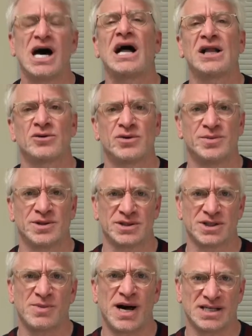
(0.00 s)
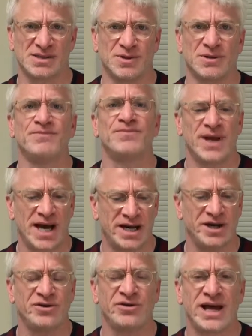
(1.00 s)
tolerable as possible. How
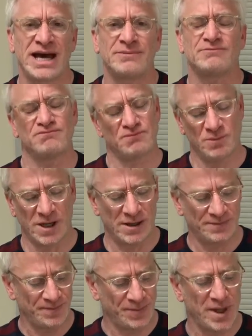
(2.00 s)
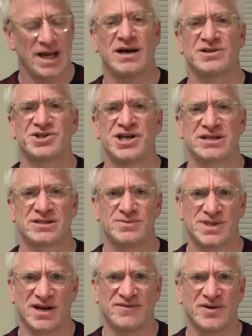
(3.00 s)
do you do that? Well, House checks
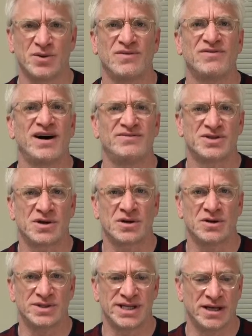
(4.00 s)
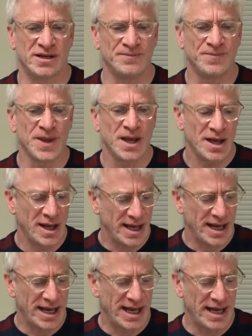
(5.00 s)
himself into a 5-star hotel
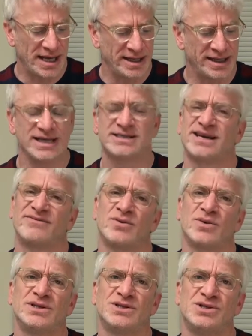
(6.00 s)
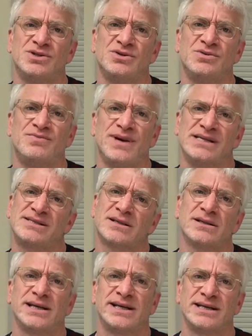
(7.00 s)
and gets everyone to
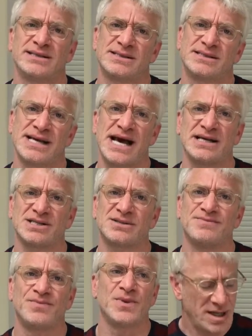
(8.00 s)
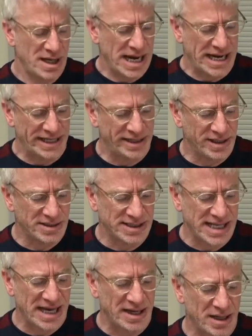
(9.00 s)
basically kiss his ass. And he does
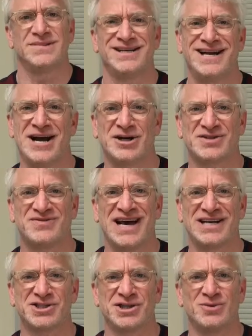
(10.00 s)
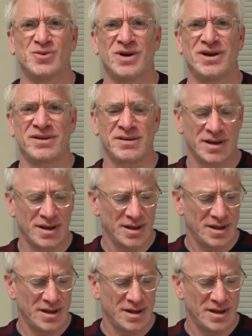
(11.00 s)
that in House fashion with